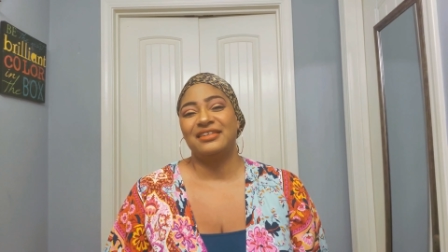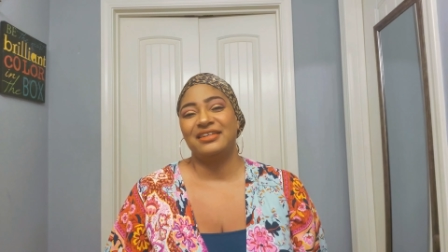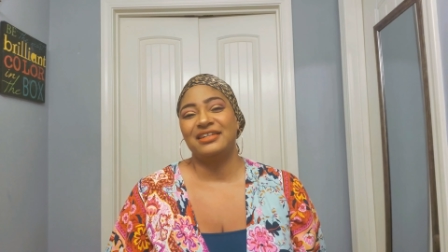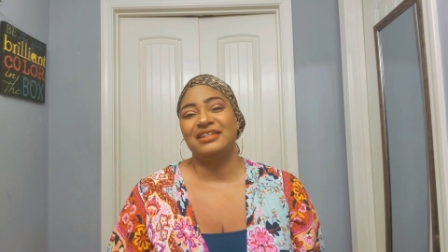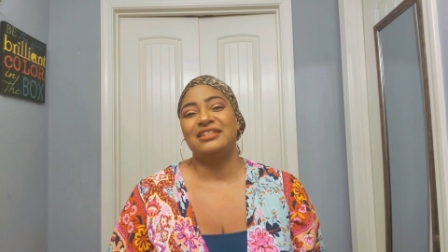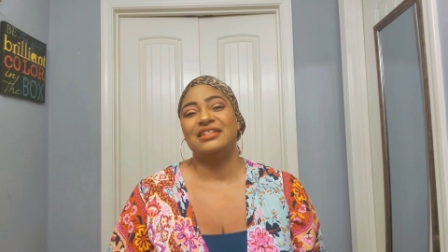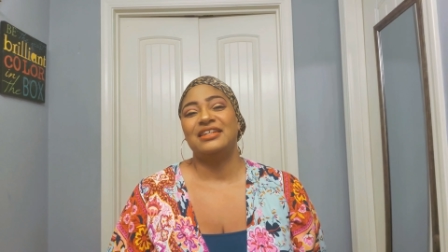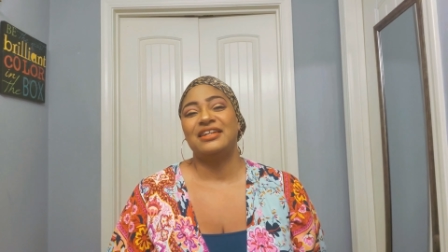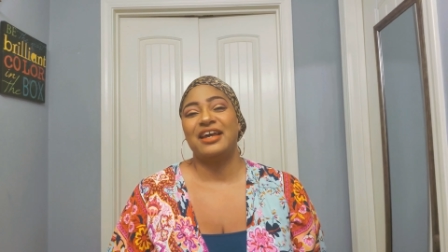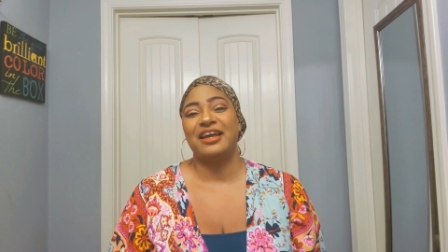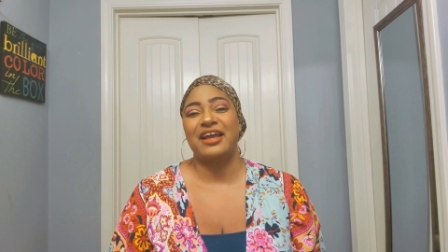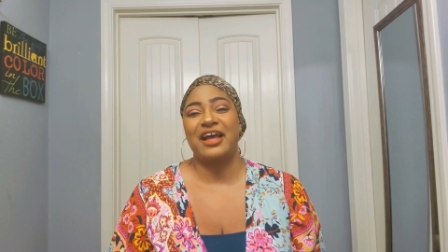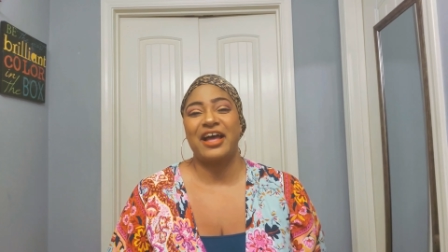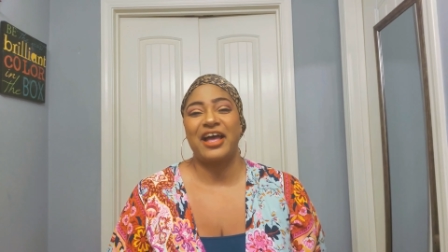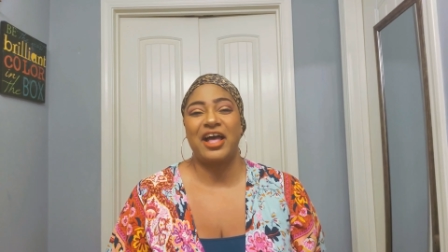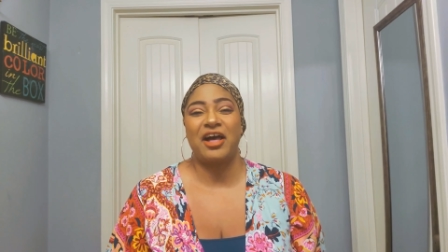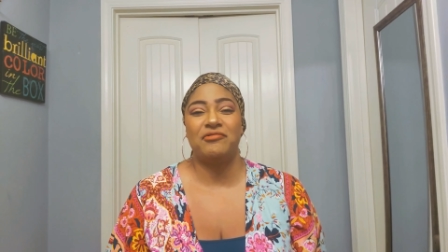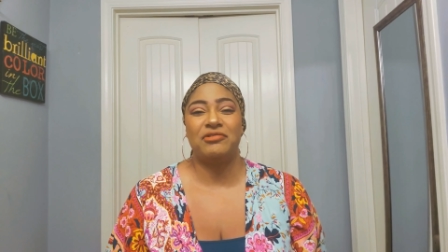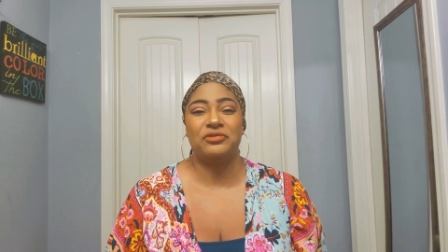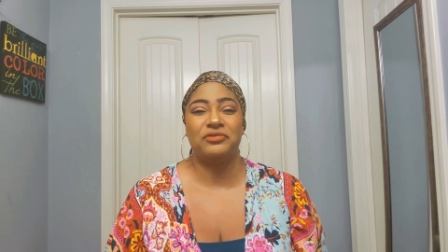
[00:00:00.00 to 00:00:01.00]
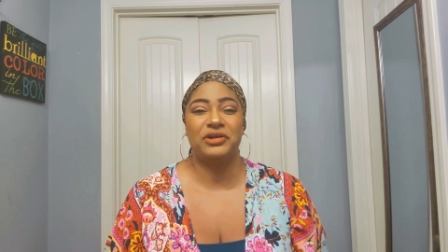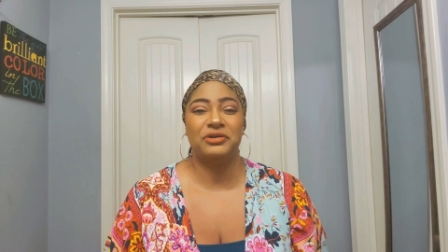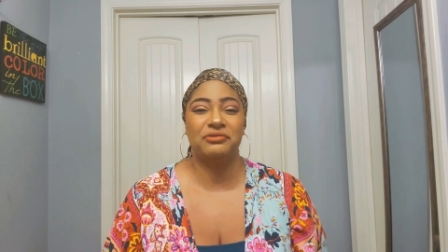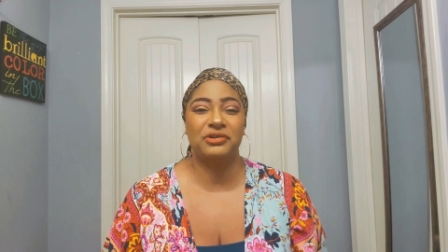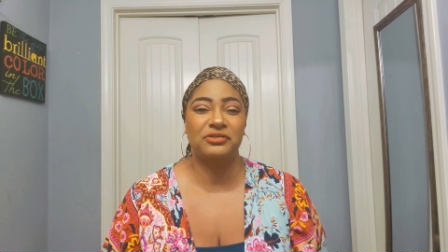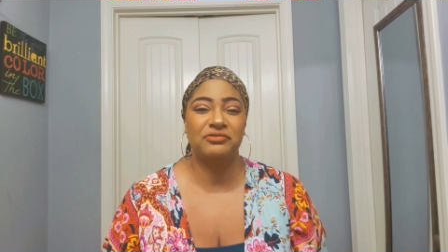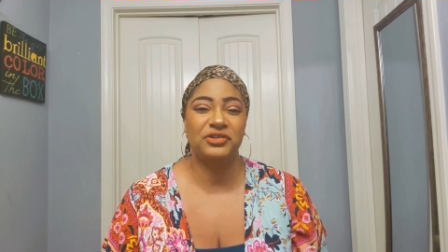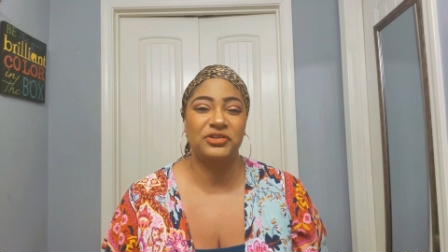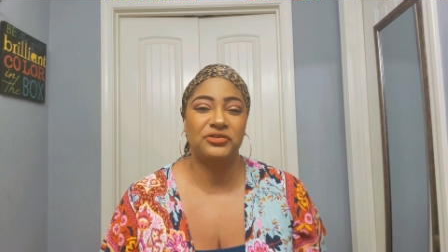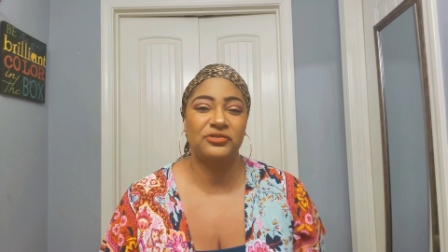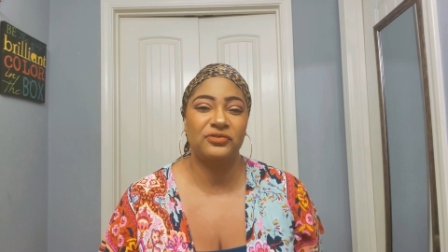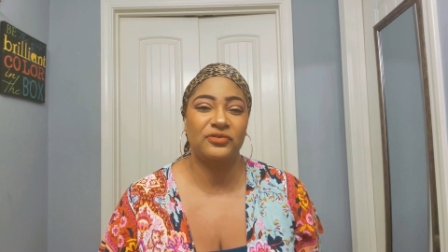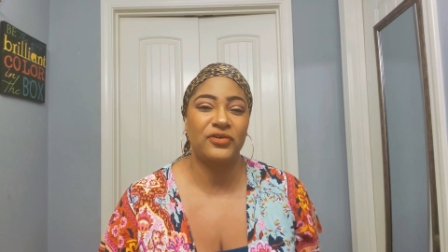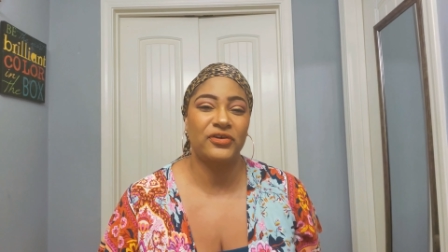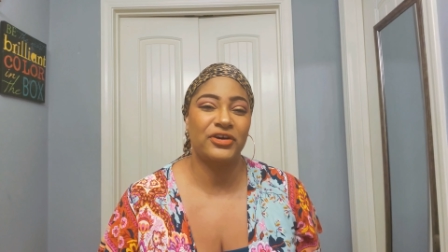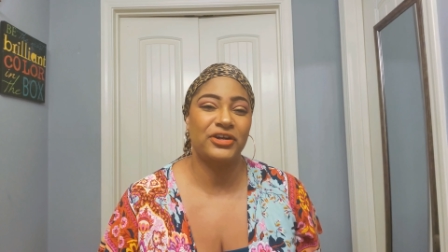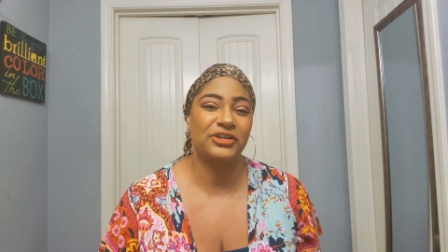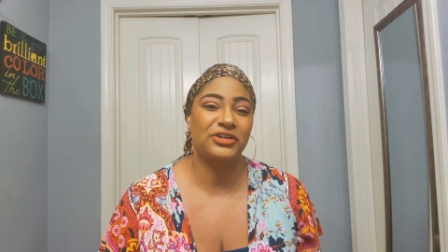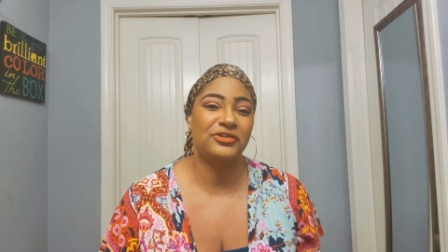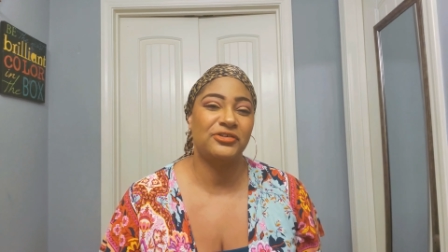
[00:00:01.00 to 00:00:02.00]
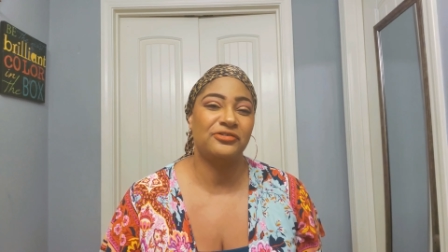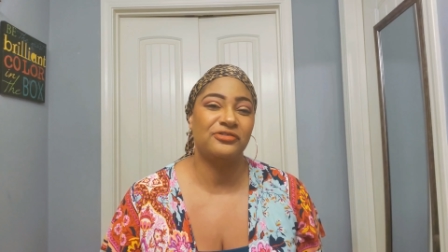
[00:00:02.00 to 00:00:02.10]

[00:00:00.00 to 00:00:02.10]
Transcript: Today I have a wig review for you